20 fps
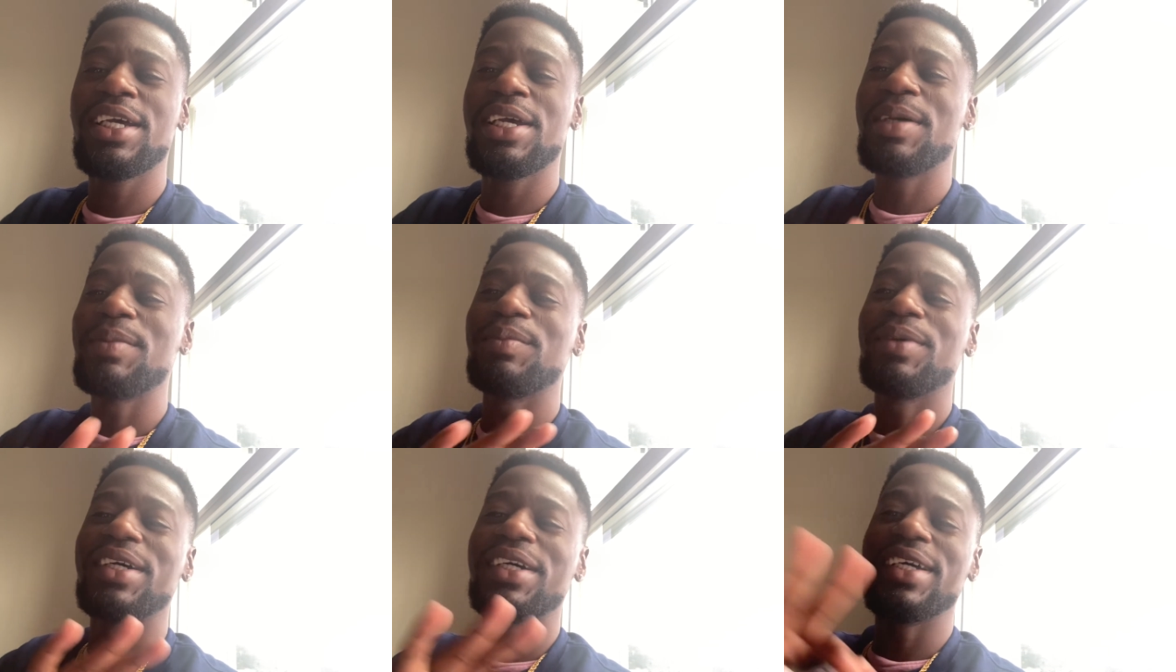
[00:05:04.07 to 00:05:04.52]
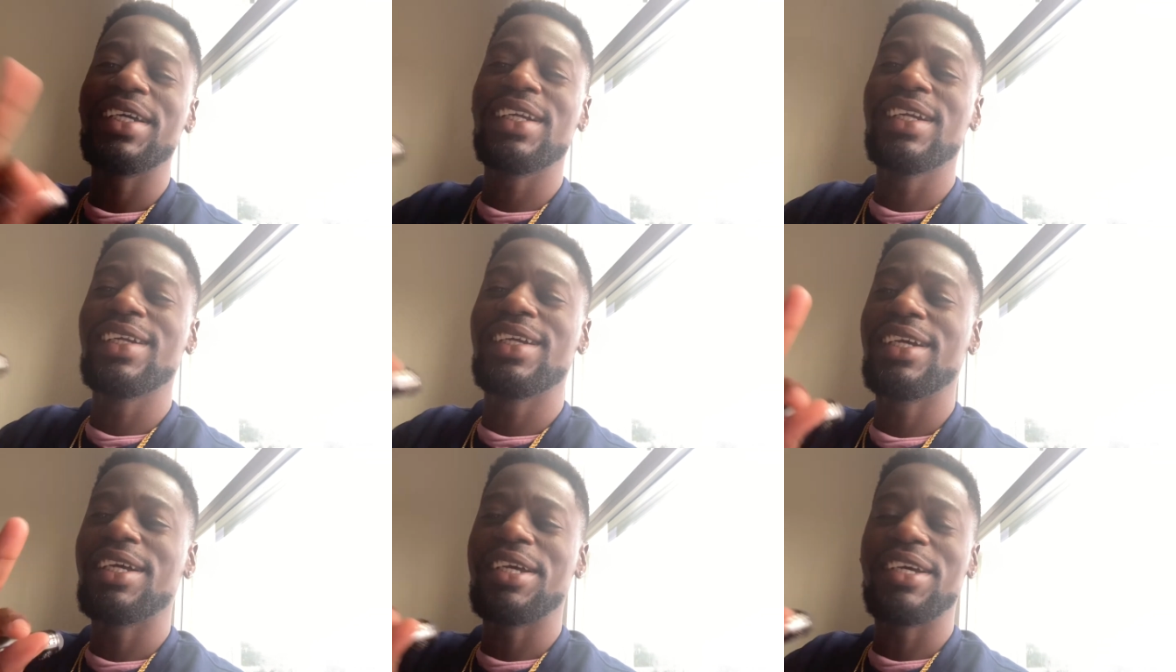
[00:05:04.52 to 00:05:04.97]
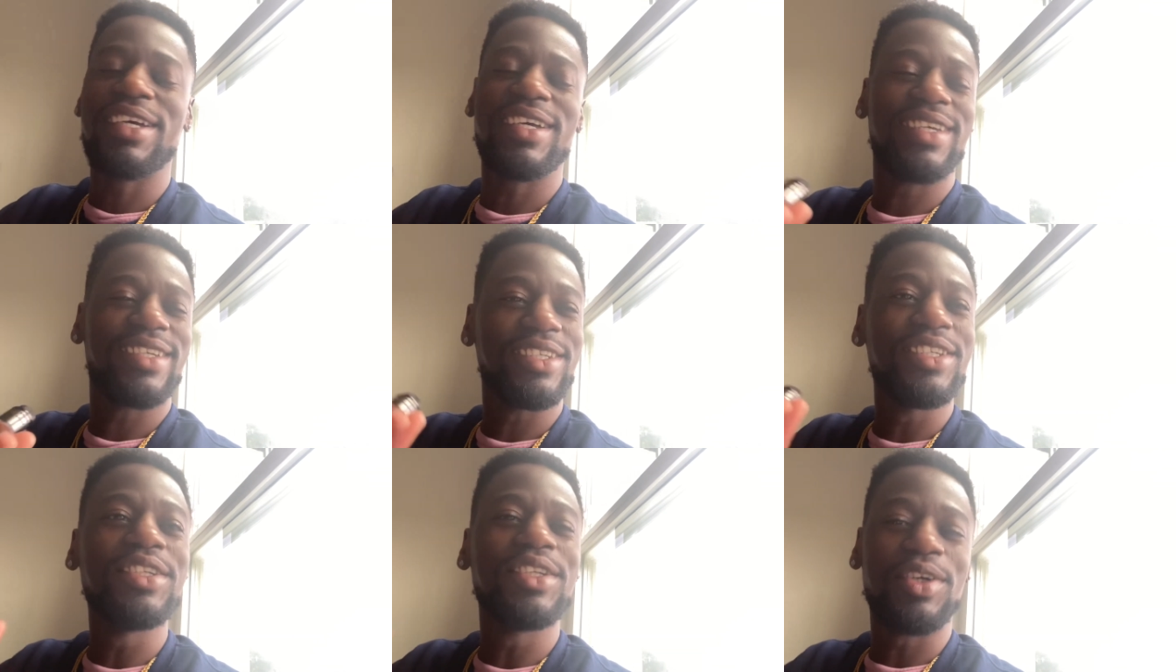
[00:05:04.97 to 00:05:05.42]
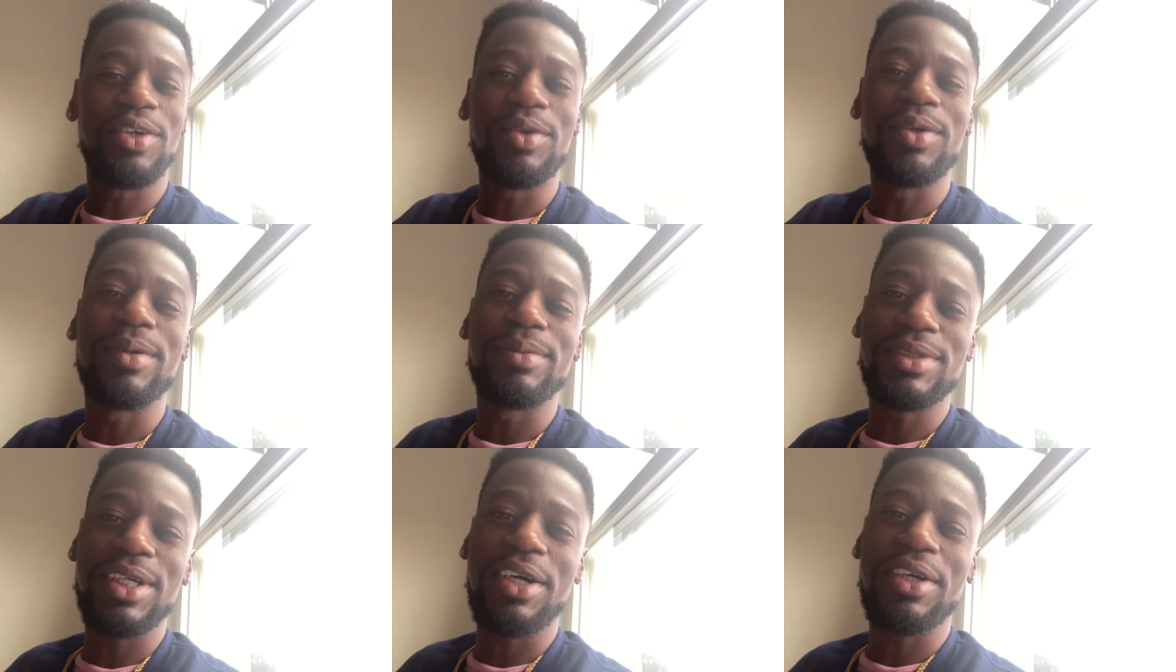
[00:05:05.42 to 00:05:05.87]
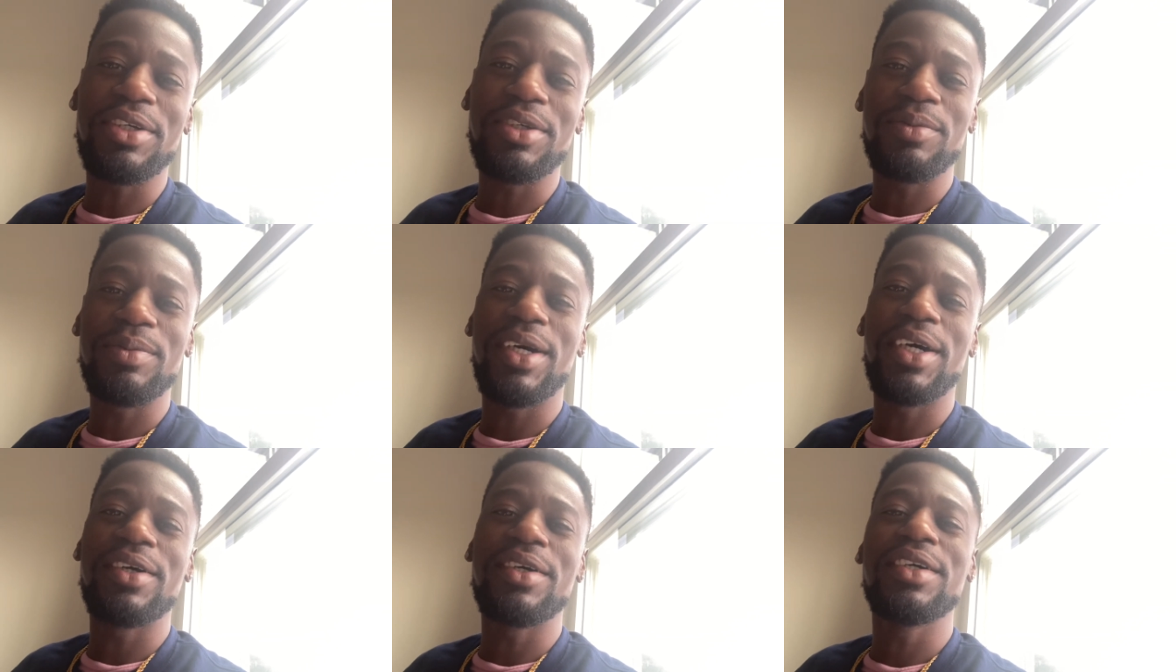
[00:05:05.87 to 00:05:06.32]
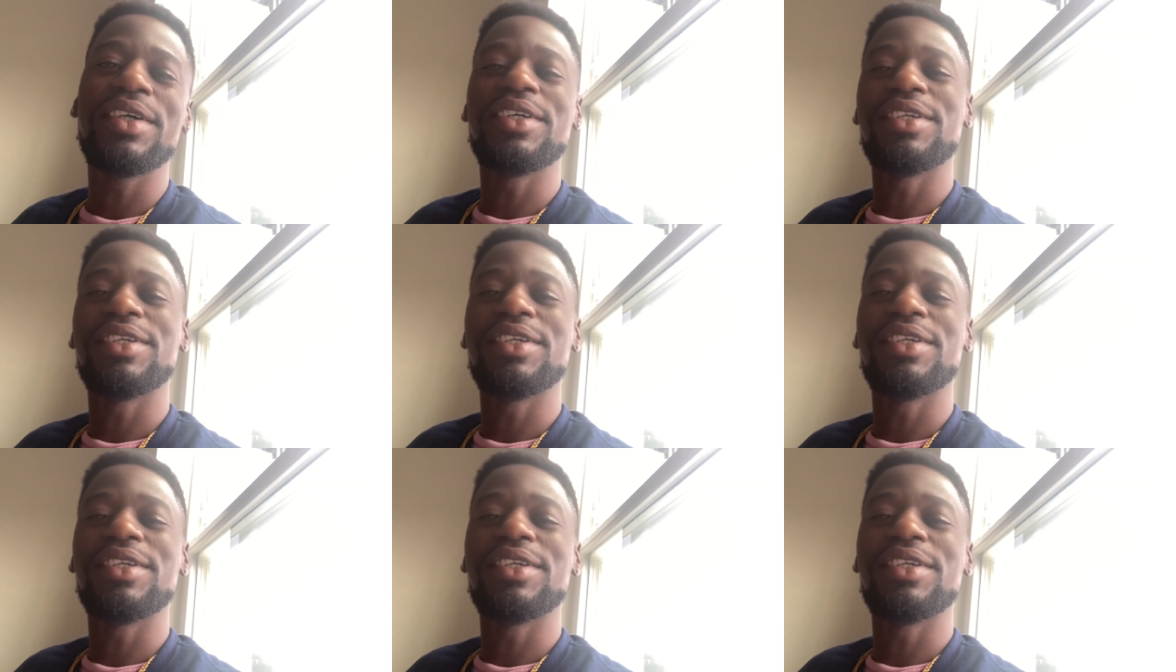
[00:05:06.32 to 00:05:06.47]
But you know who I'm talking about.